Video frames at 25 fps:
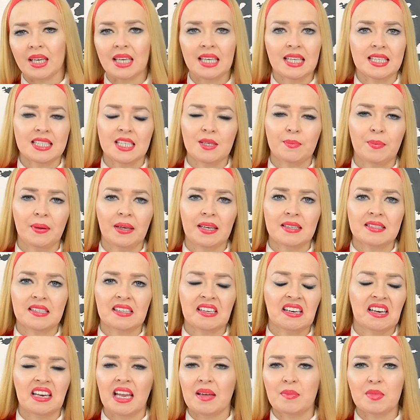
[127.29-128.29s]
easy
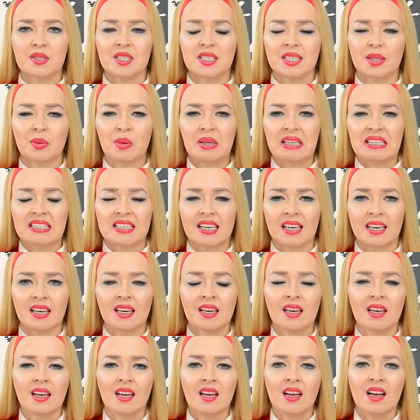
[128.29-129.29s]
peasy, lemon squeezy,